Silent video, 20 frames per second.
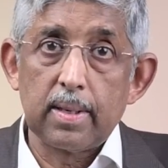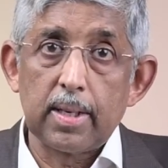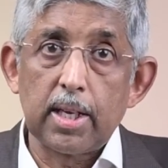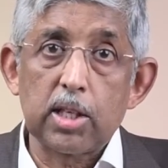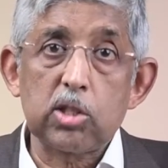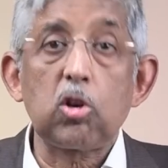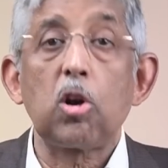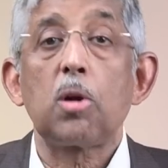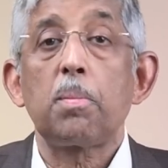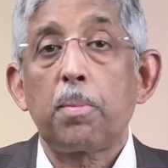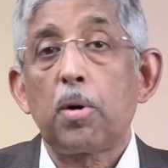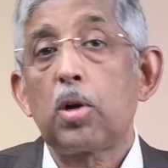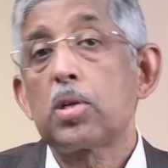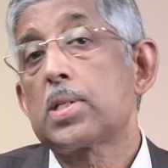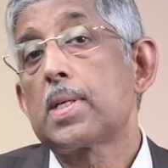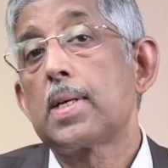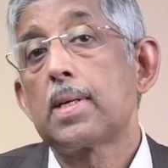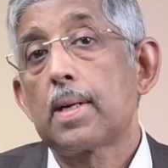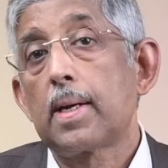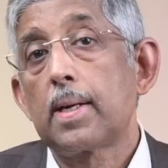That's called
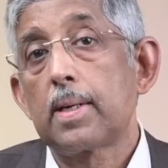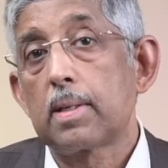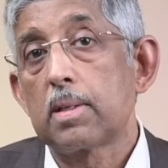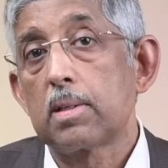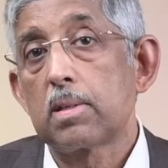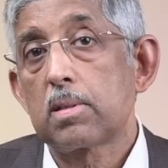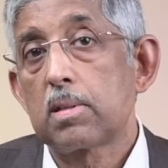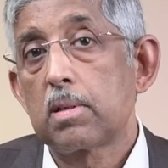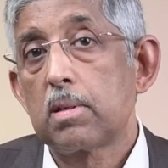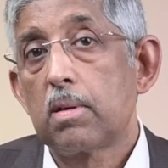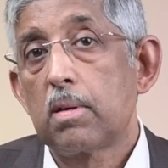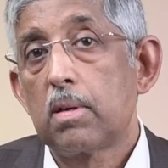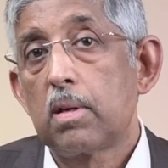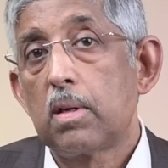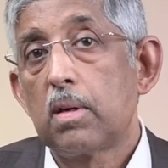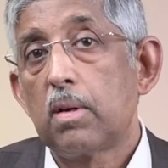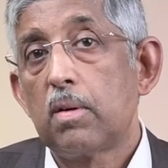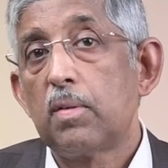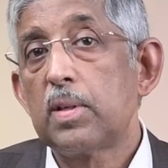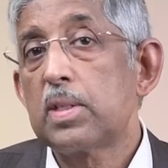prostatitis,
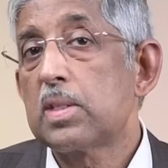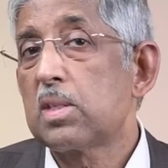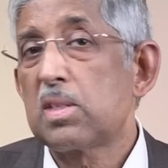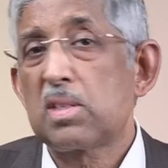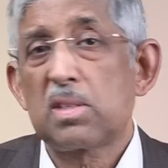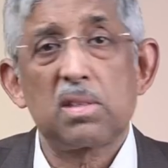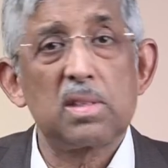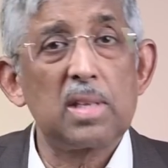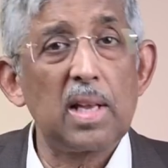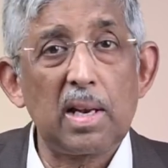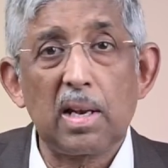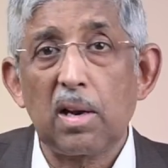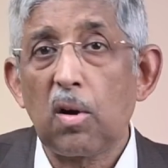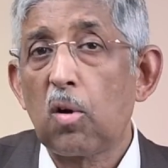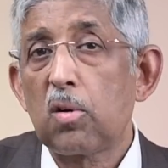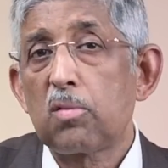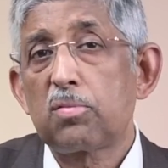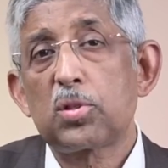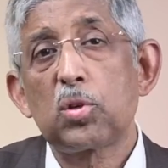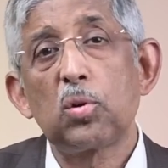which is, that
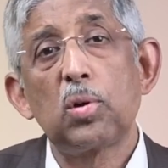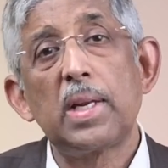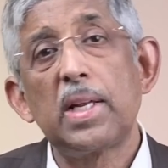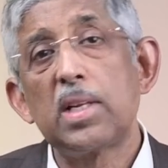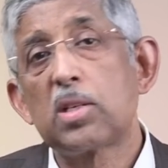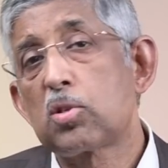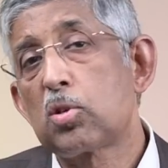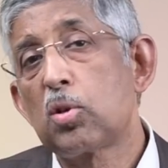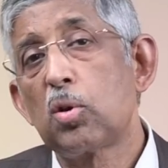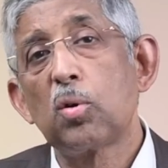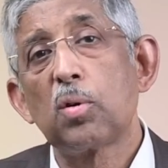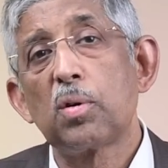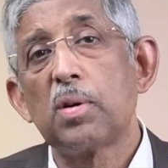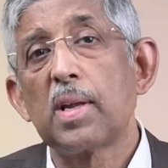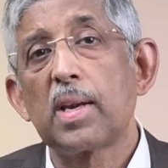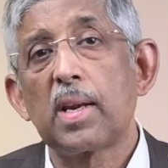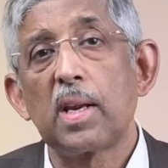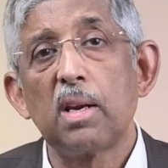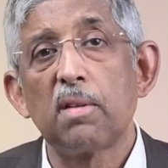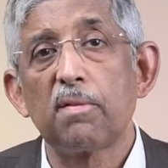also leads to
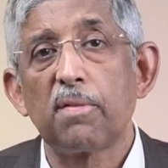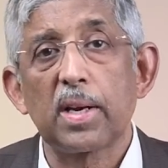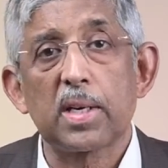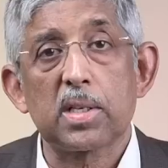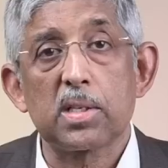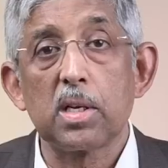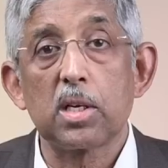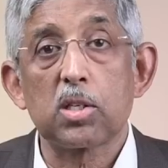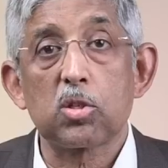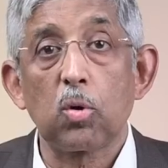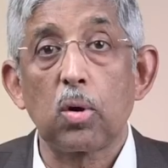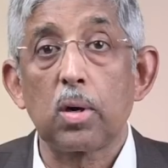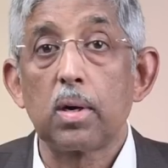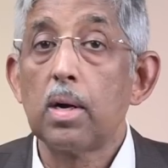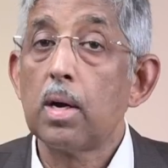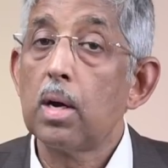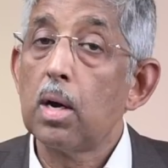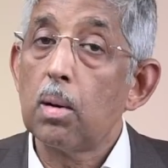urinary infection and so on.